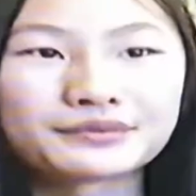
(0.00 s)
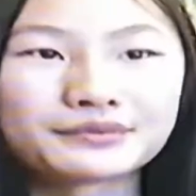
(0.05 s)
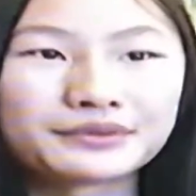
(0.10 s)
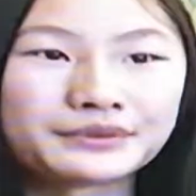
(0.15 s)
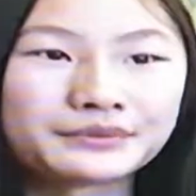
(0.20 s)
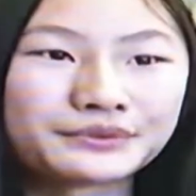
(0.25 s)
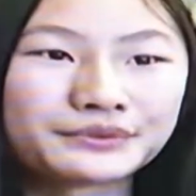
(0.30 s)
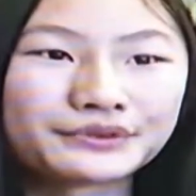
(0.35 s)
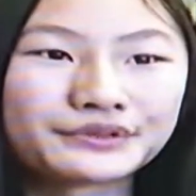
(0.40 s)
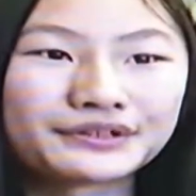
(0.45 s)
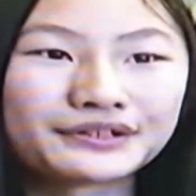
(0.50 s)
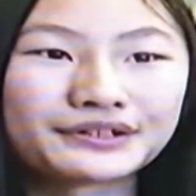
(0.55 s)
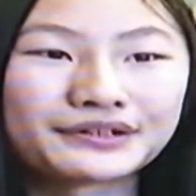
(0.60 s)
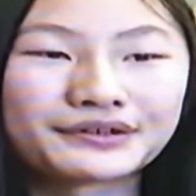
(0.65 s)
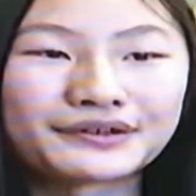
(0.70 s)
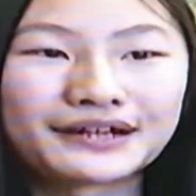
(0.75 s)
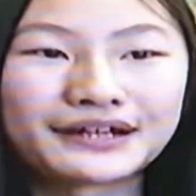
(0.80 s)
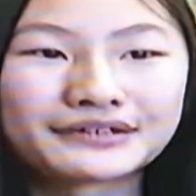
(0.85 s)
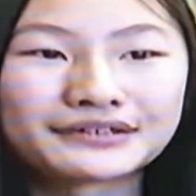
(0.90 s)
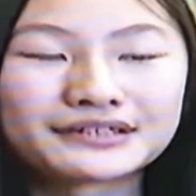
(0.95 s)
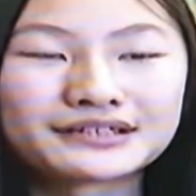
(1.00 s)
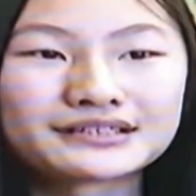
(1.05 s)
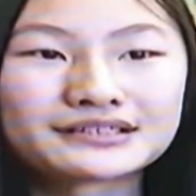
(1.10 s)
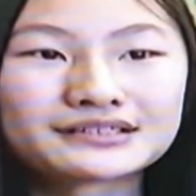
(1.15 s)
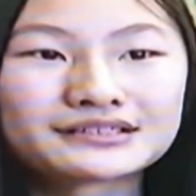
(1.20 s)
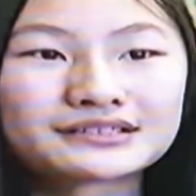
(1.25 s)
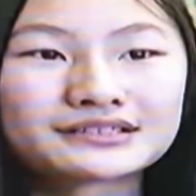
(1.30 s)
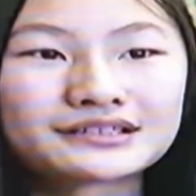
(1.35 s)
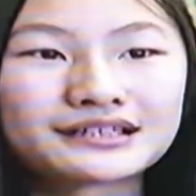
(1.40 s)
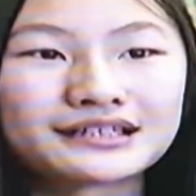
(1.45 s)
the people around
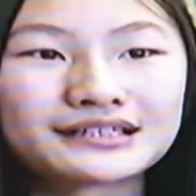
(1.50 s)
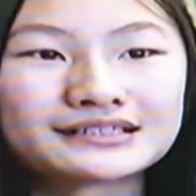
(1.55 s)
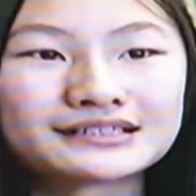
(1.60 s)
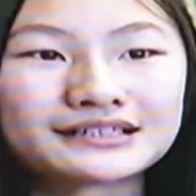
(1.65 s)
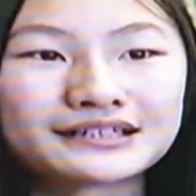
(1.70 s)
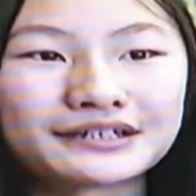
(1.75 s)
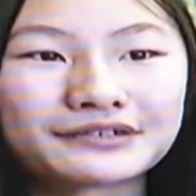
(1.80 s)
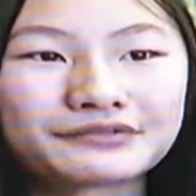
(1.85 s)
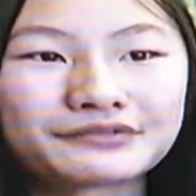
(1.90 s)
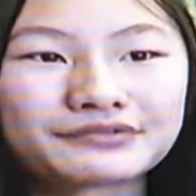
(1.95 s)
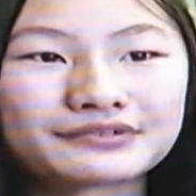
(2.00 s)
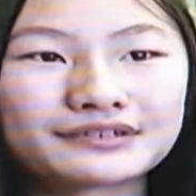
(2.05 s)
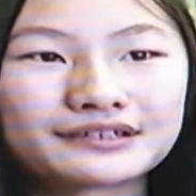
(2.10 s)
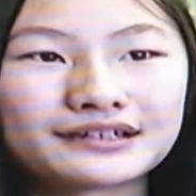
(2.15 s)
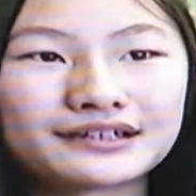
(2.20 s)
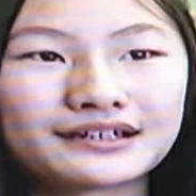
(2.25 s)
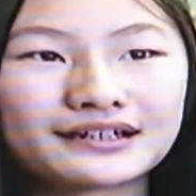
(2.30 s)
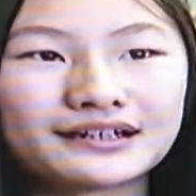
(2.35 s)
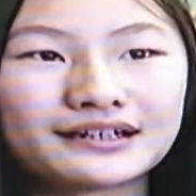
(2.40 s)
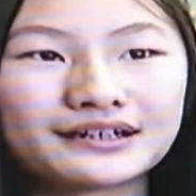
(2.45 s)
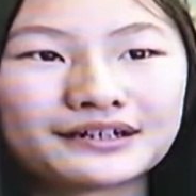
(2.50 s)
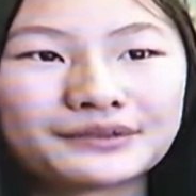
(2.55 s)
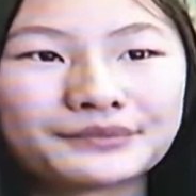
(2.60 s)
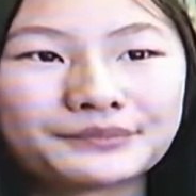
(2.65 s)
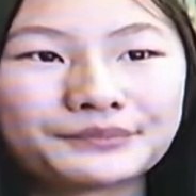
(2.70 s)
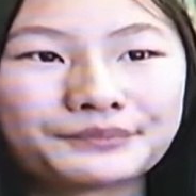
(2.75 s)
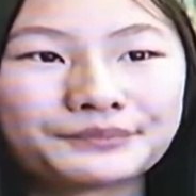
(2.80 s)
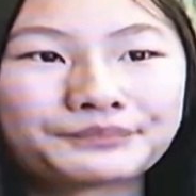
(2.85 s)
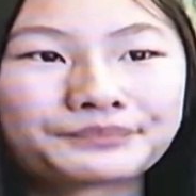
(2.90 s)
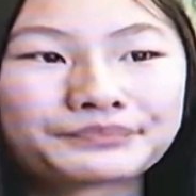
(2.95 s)
us instead of
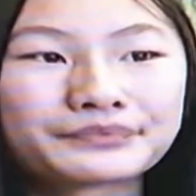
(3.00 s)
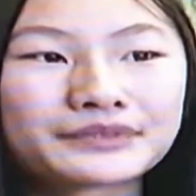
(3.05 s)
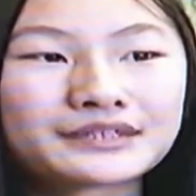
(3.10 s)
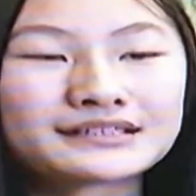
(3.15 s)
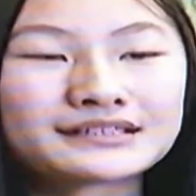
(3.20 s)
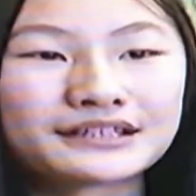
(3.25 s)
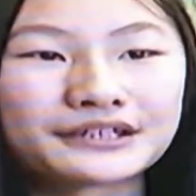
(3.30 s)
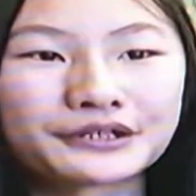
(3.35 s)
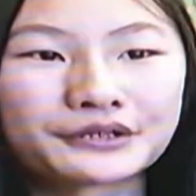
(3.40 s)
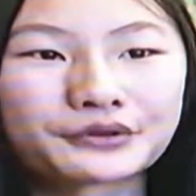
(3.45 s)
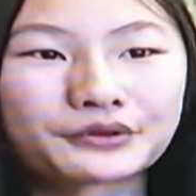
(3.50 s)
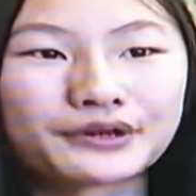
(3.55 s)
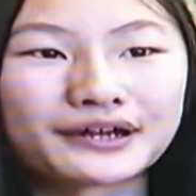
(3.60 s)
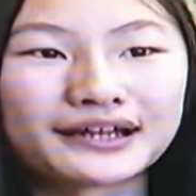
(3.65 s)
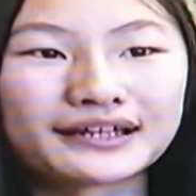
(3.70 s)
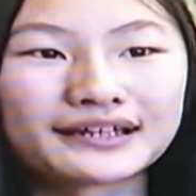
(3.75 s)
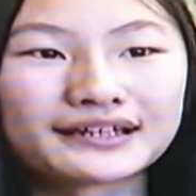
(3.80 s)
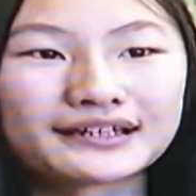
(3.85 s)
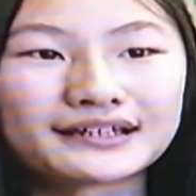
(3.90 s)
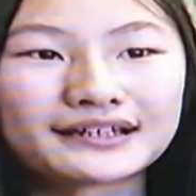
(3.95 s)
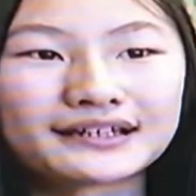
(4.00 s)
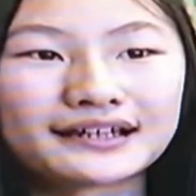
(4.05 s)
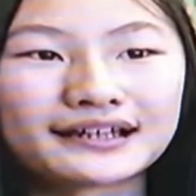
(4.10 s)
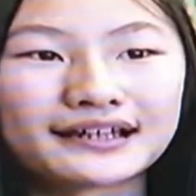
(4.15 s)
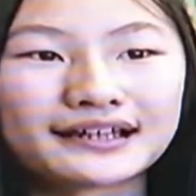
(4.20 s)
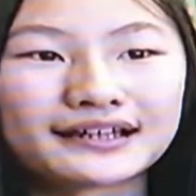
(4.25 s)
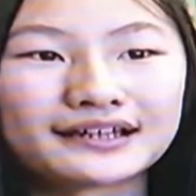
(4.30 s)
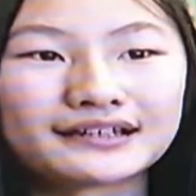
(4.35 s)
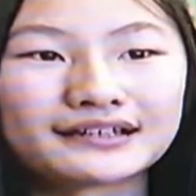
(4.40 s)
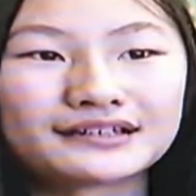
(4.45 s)
um, staying quiet
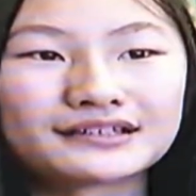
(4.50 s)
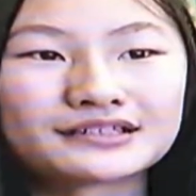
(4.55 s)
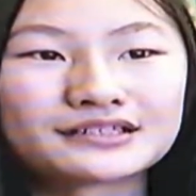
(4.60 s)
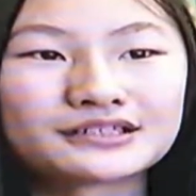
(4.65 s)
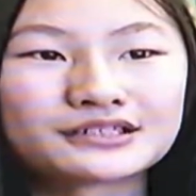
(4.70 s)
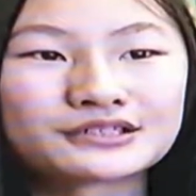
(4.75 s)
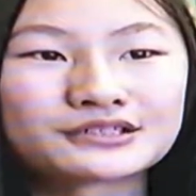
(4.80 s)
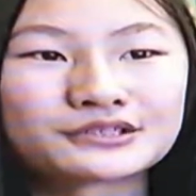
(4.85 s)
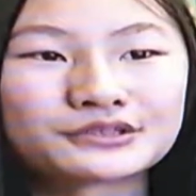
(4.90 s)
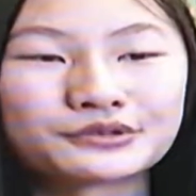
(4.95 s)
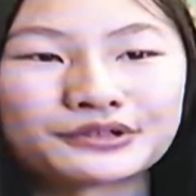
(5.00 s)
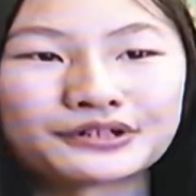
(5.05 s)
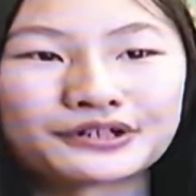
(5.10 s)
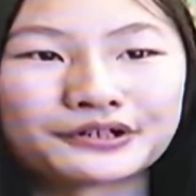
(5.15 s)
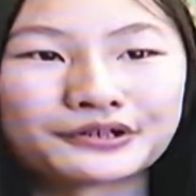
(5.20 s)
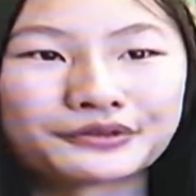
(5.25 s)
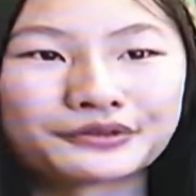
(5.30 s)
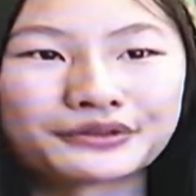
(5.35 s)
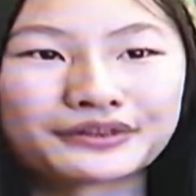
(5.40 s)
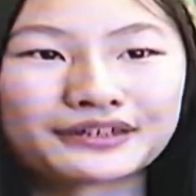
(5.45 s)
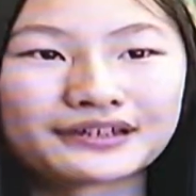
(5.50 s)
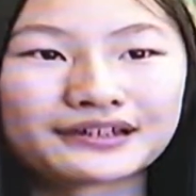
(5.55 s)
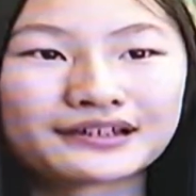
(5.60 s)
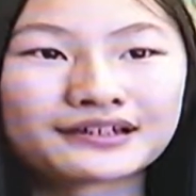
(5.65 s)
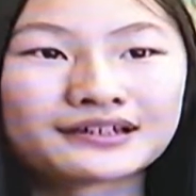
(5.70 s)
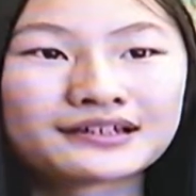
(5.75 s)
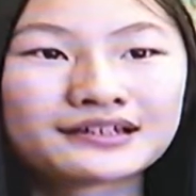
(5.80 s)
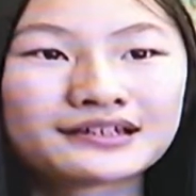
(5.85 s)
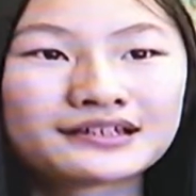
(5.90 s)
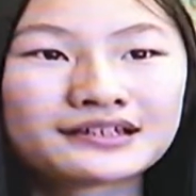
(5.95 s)
and just doing our own
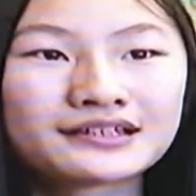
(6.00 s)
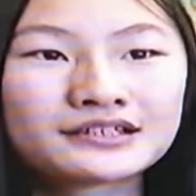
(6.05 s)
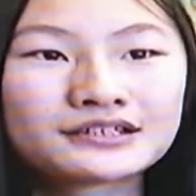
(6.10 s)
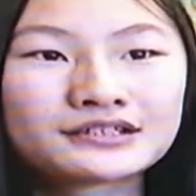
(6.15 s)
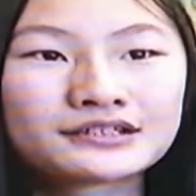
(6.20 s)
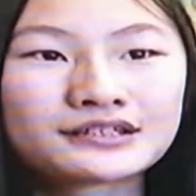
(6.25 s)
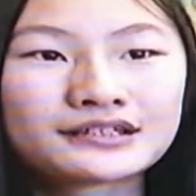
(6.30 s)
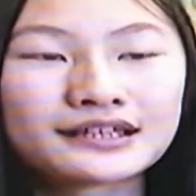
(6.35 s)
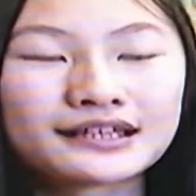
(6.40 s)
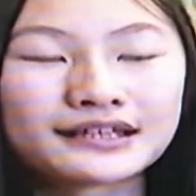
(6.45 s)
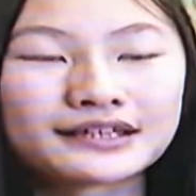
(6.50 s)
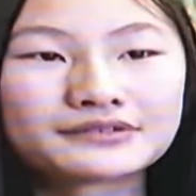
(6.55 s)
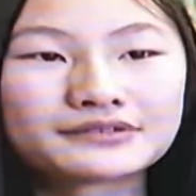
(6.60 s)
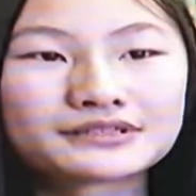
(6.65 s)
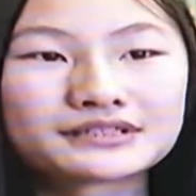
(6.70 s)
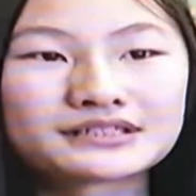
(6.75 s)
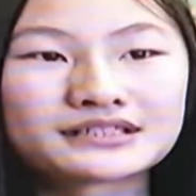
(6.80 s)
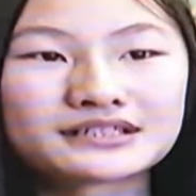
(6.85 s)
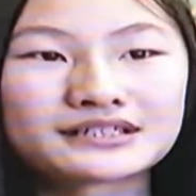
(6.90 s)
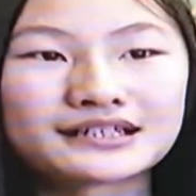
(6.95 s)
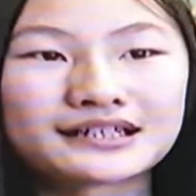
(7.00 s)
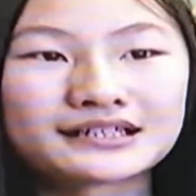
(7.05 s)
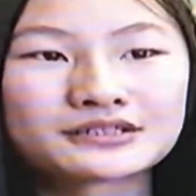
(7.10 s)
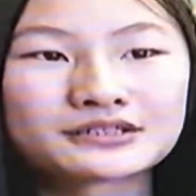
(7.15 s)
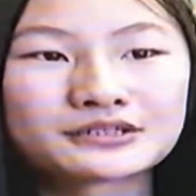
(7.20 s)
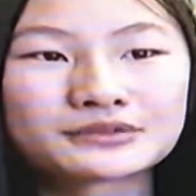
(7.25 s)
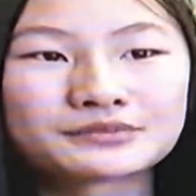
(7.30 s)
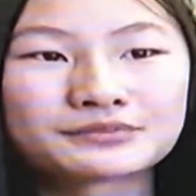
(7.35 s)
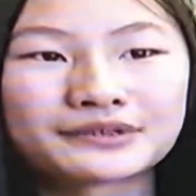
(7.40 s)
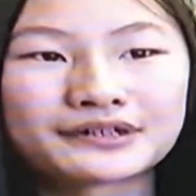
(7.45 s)
thing. It gives us a chance
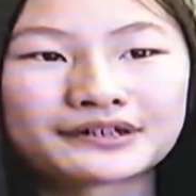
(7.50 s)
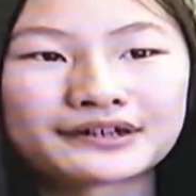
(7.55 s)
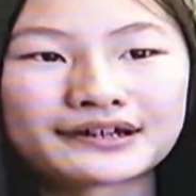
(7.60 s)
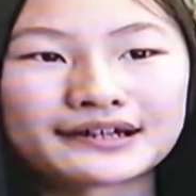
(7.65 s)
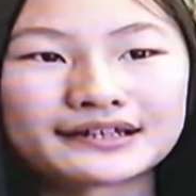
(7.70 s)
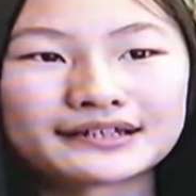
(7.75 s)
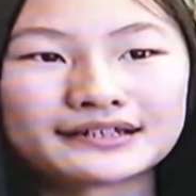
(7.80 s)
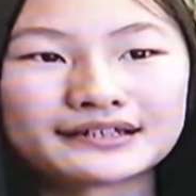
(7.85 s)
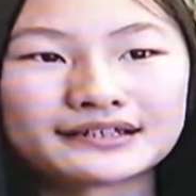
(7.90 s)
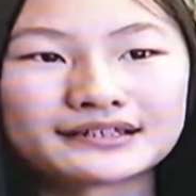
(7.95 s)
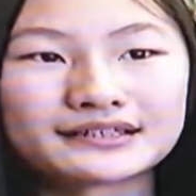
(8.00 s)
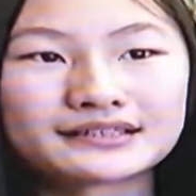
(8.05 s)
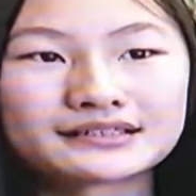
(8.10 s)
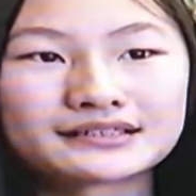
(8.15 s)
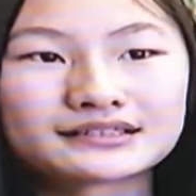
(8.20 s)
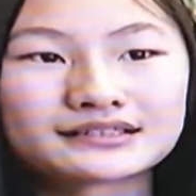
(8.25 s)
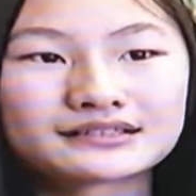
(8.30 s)
to spread our ideas.